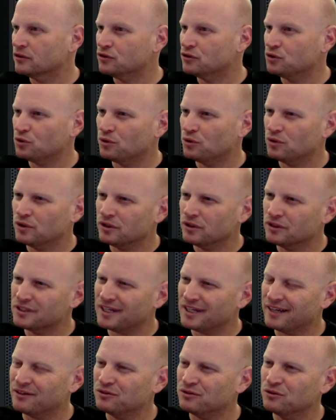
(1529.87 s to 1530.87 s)

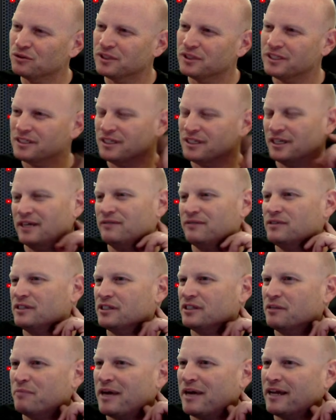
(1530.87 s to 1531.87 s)
Controllers. I don't know that he's gonna have the
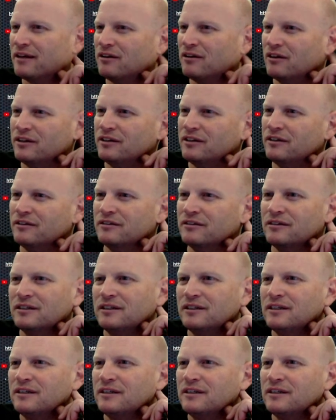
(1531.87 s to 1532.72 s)
schematic on here.